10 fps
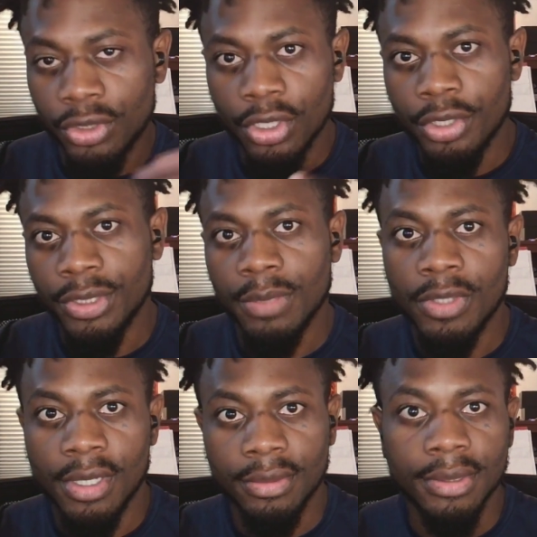show you some of
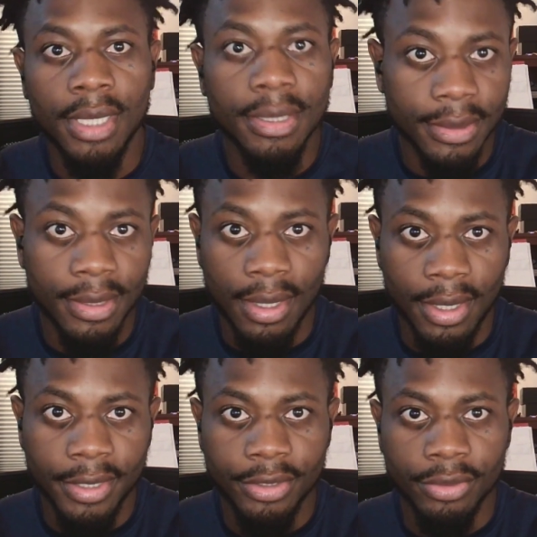the exercises that
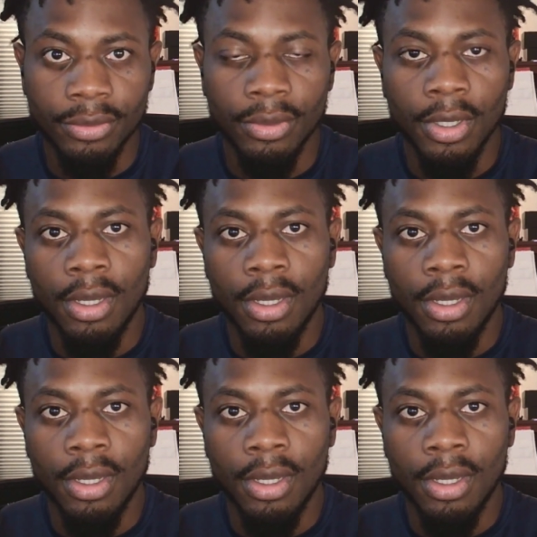I do,